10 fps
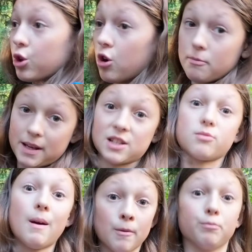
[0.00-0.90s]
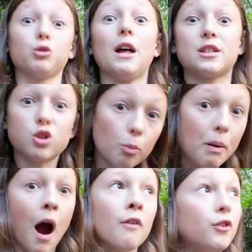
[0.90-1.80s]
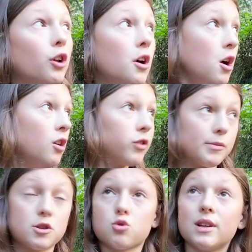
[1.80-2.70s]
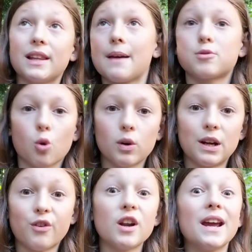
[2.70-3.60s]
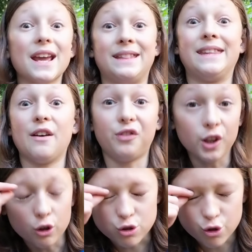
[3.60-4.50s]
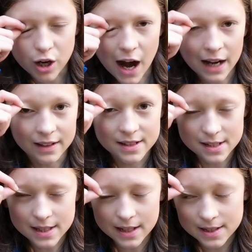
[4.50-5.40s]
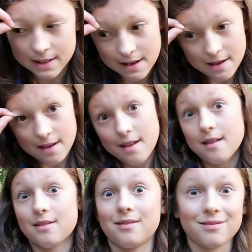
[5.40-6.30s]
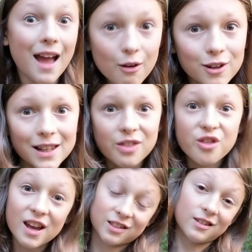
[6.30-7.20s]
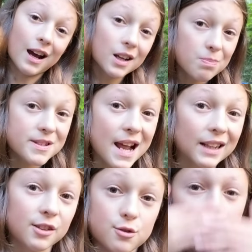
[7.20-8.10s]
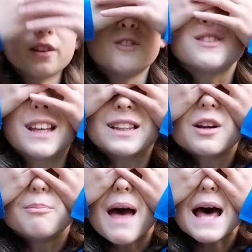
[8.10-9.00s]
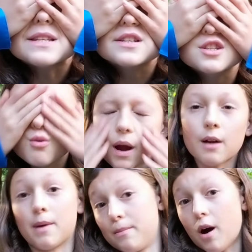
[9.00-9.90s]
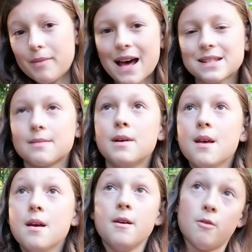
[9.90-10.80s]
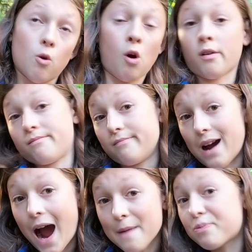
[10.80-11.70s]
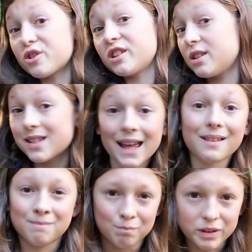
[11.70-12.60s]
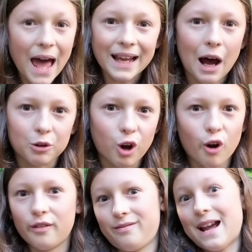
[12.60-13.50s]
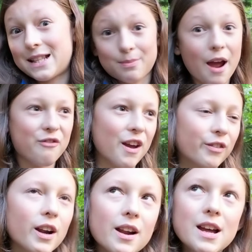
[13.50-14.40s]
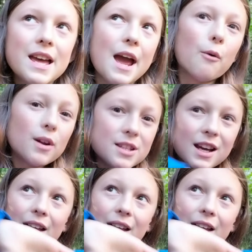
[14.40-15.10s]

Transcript: curtain, because remember, blue light's so powerful from street lamps or whatever, it definitely goes through your eyelids. These things, not really thick, they're not going to protect you. So having those like little masks you wear, my mom has them, or I personally just like blackout curtain. That's my favorite. And once you